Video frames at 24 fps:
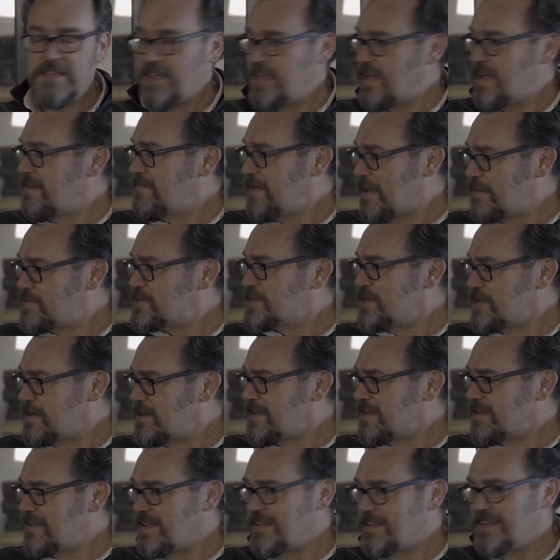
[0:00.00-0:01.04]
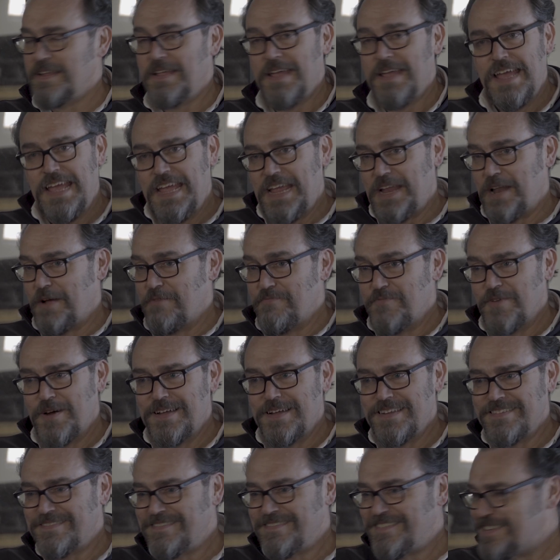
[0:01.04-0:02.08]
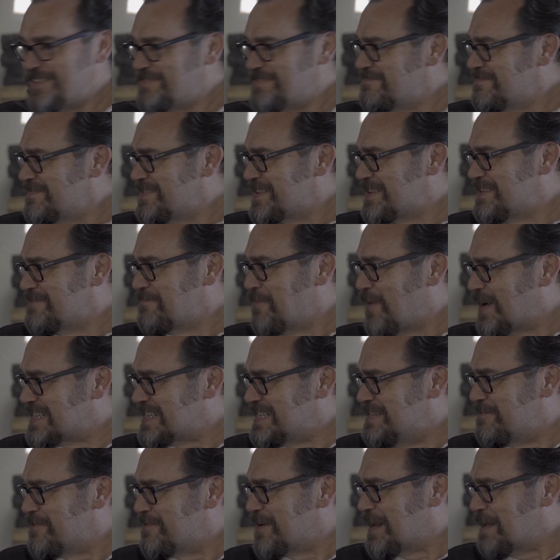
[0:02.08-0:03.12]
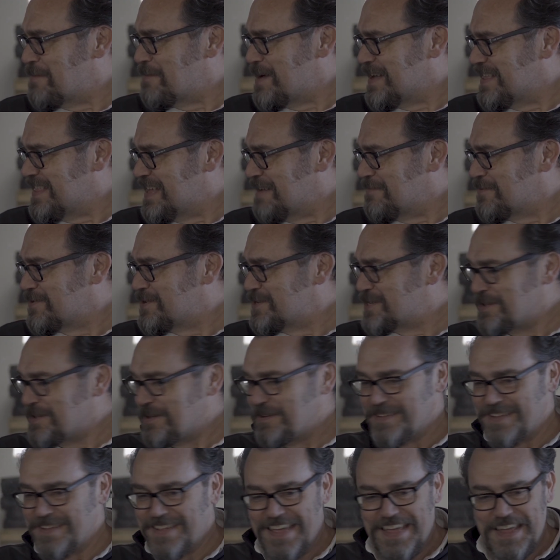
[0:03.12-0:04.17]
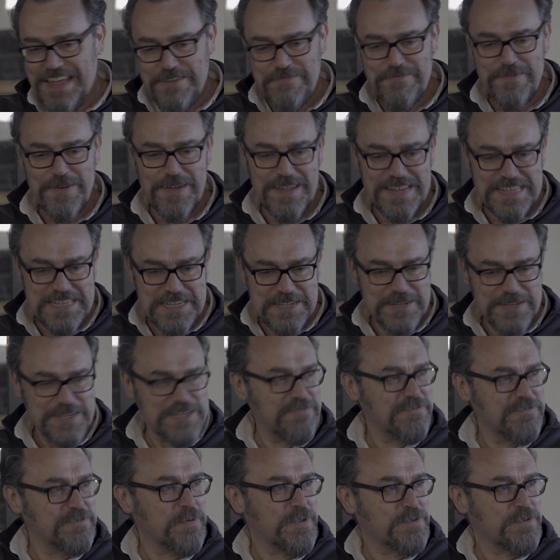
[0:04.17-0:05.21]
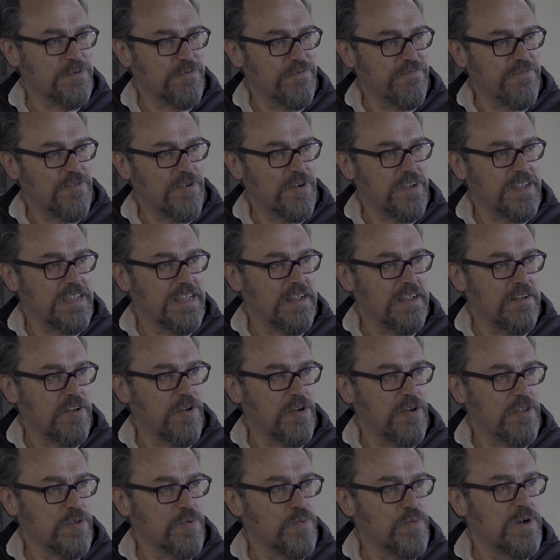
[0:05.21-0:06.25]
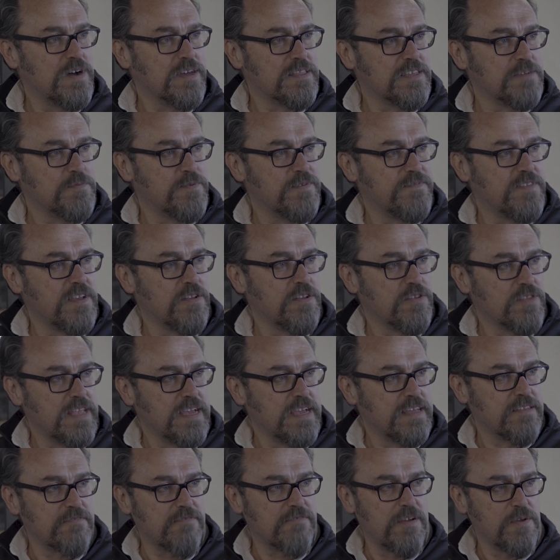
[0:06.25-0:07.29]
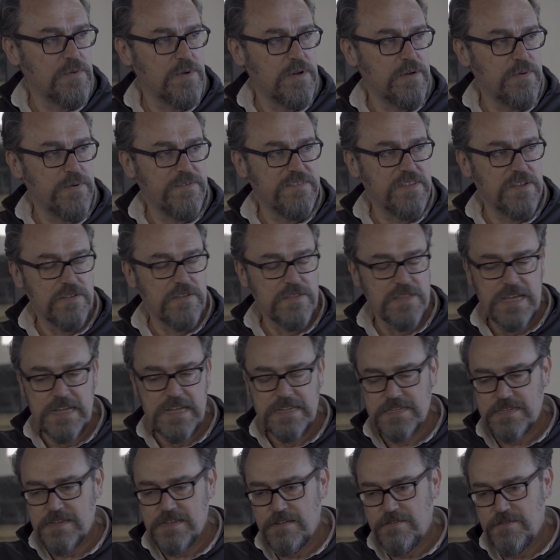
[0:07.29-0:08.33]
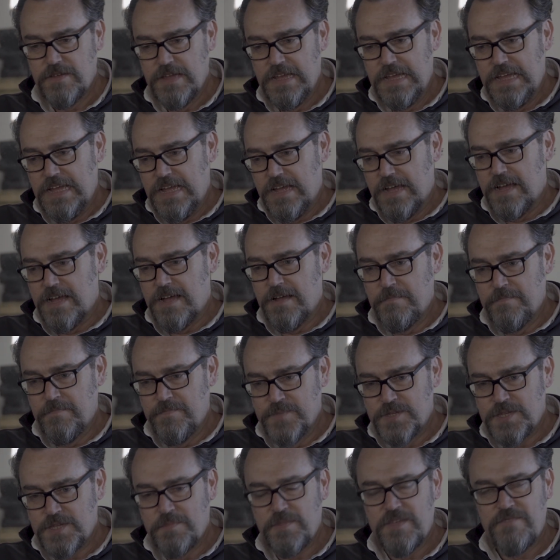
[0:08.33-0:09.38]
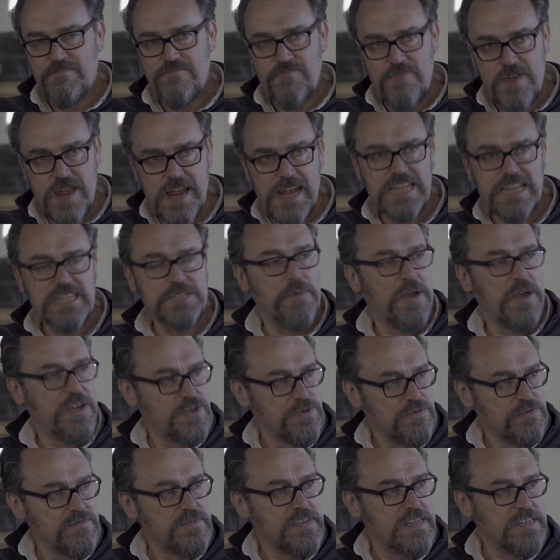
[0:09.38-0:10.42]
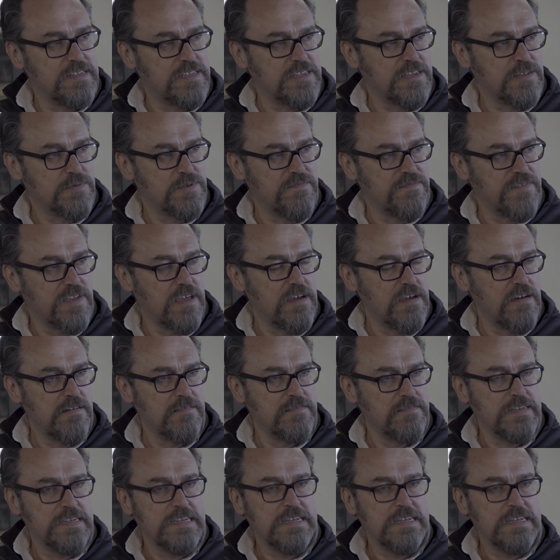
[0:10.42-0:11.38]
Yeah, absolutely. And Ryan can wax lyrical about that, because Ryan's largely responsible for a lot of the work that we've done on that, the great work we've done on that. So something really special in terms of the car.